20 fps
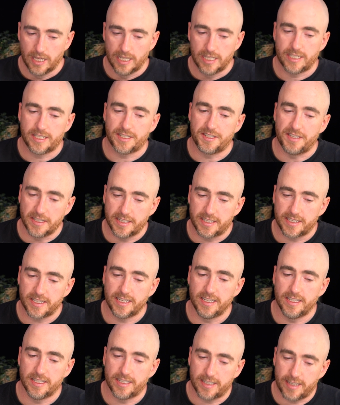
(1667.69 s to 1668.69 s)
Since
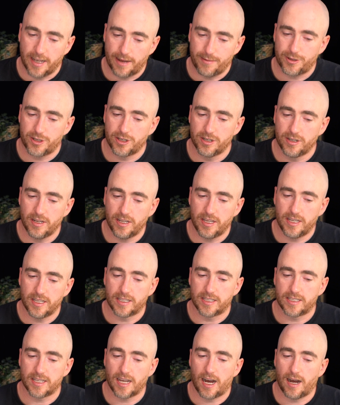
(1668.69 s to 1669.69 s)
inception,
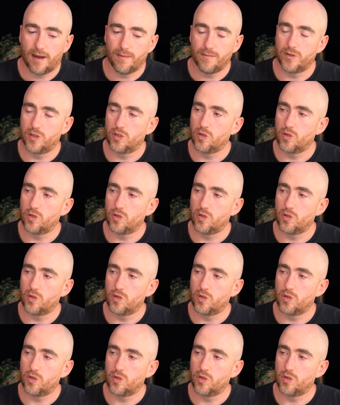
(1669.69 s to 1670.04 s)
it's up